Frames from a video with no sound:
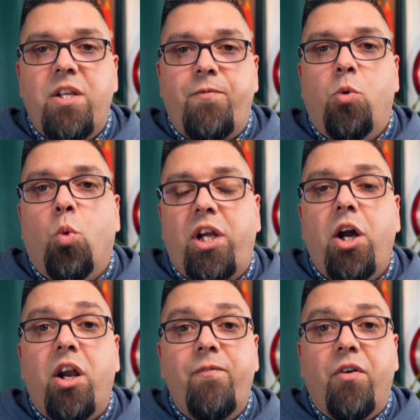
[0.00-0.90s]
So if you're working
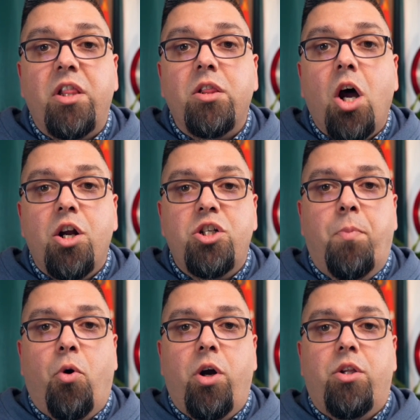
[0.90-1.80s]
on a very large
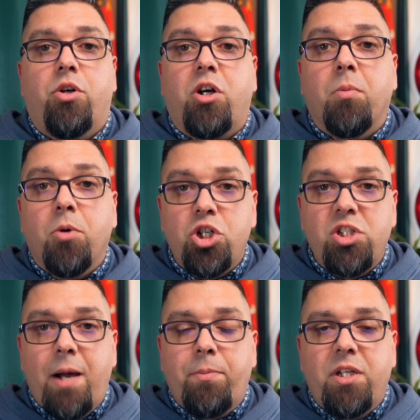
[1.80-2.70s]
boiler or
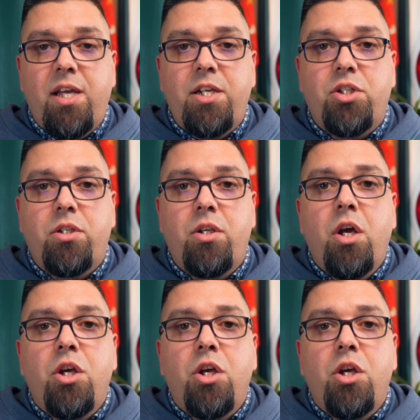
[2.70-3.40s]
commercial application,